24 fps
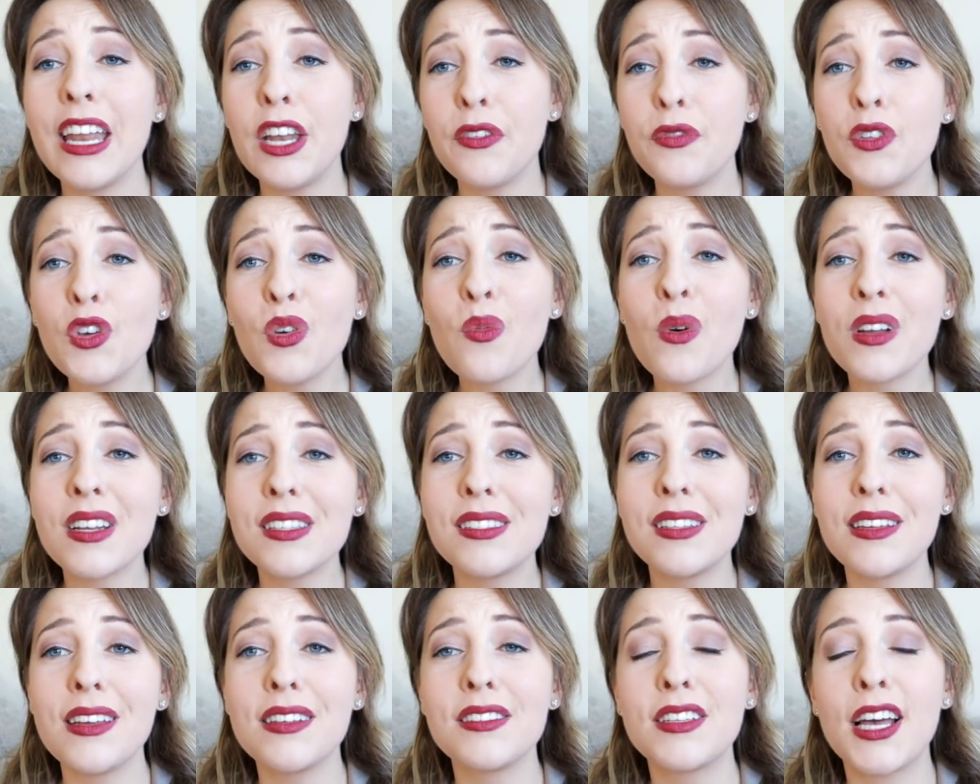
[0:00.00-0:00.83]
And if you wanna
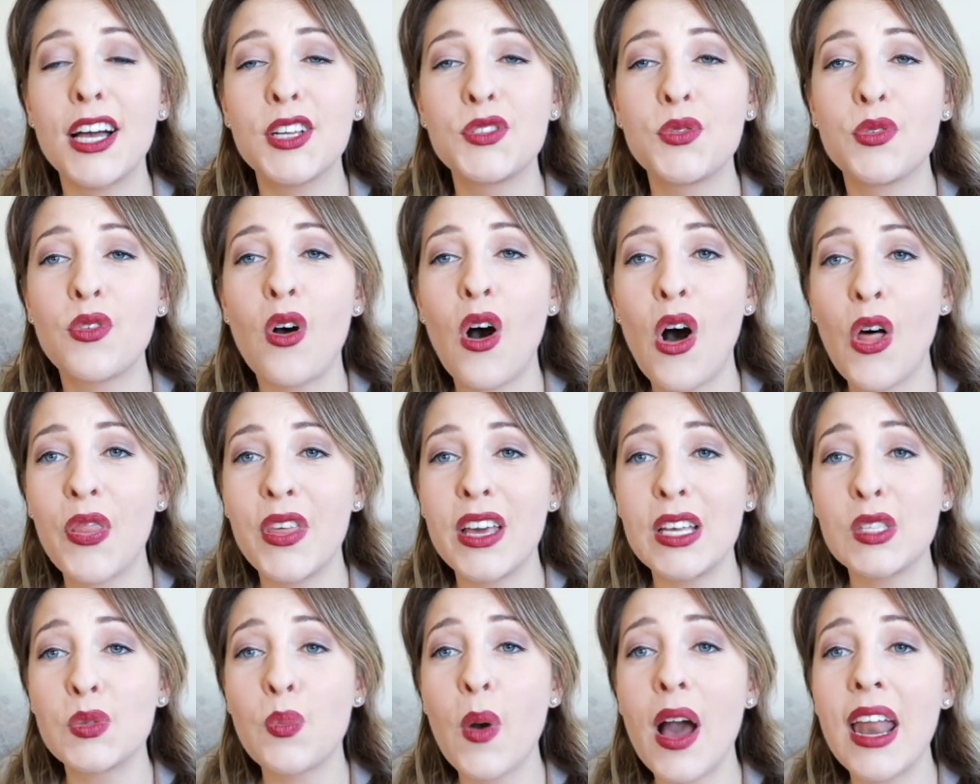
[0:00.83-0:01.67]
stay in touch with all
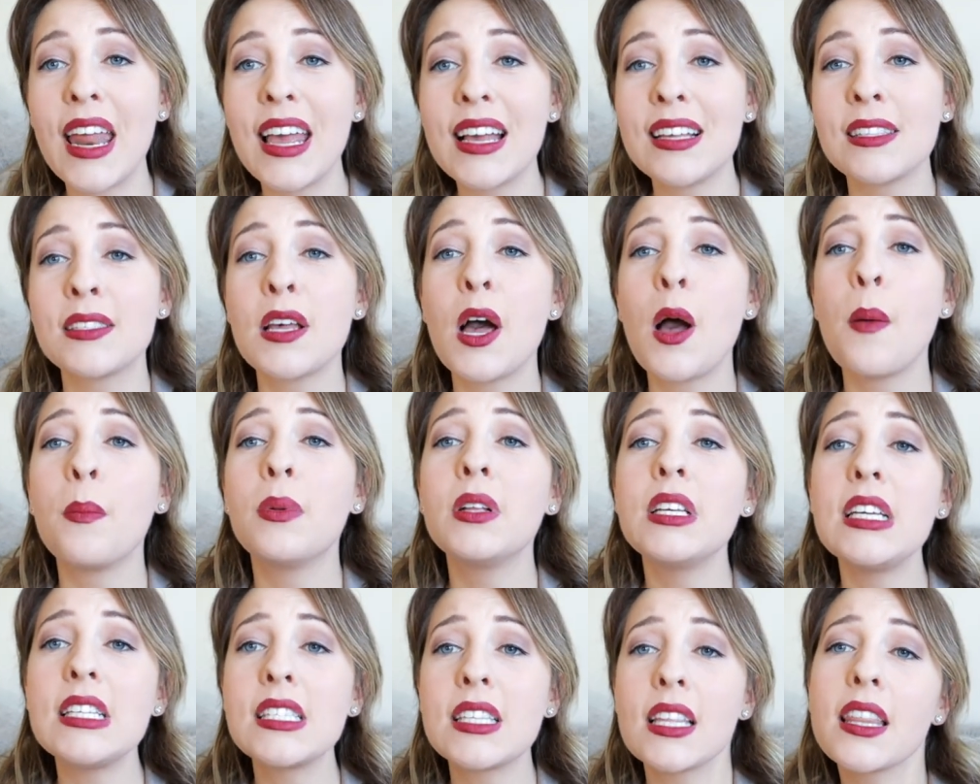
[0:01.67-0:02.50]
things weddings,
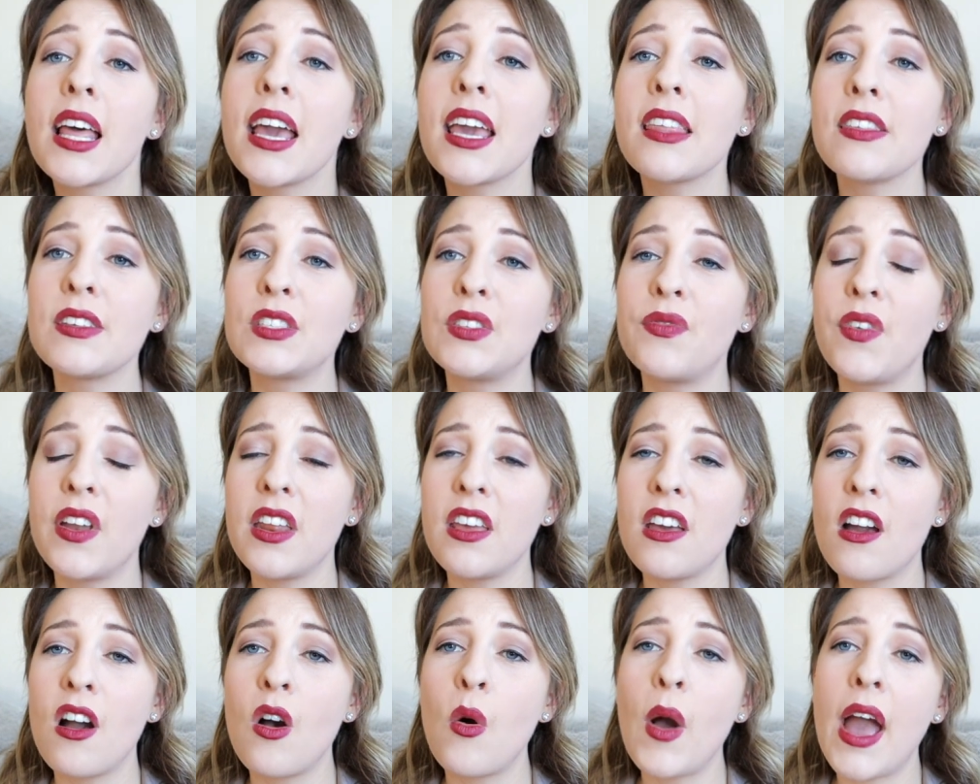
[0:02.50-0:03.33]
please like this
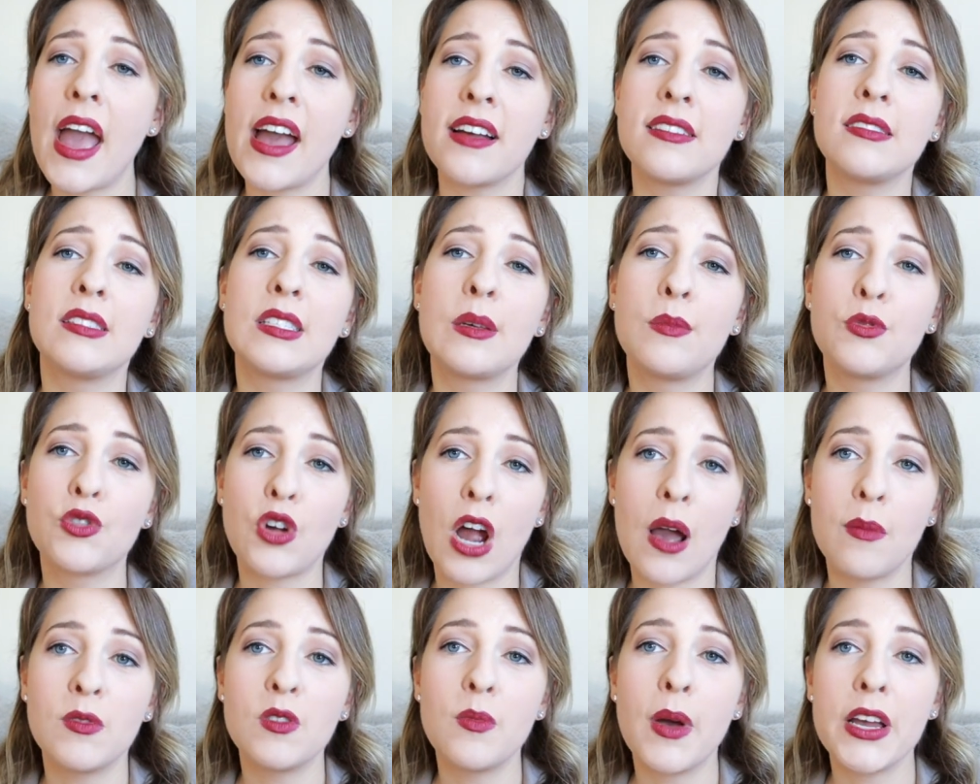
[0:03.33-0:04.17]
video and
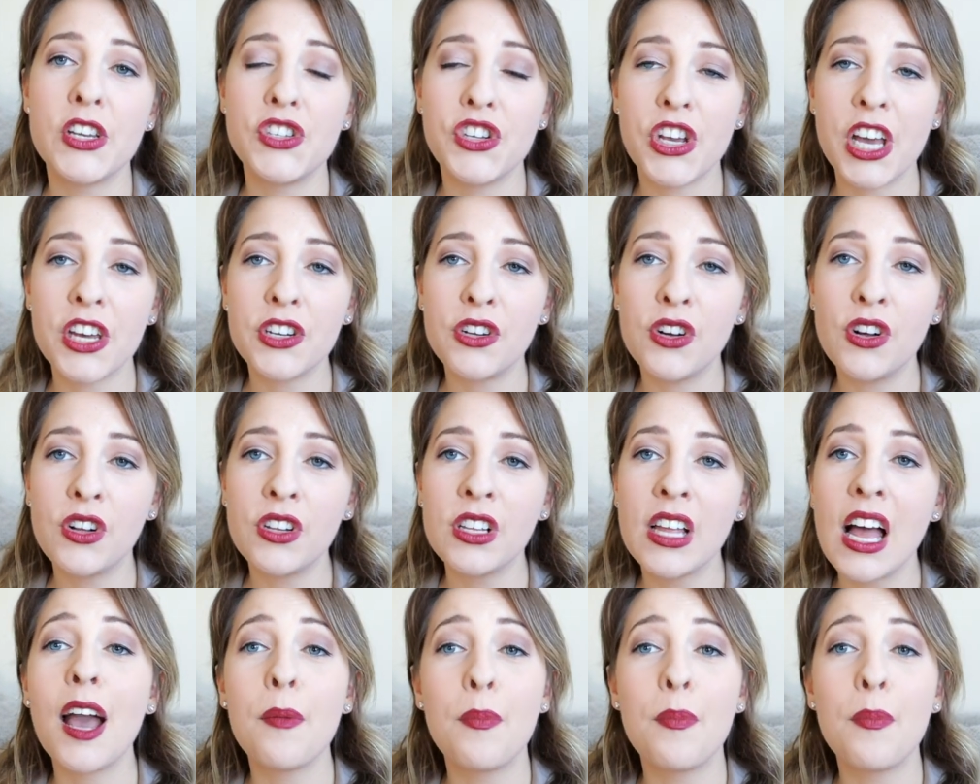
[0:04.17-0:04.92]
subscribe to my channel.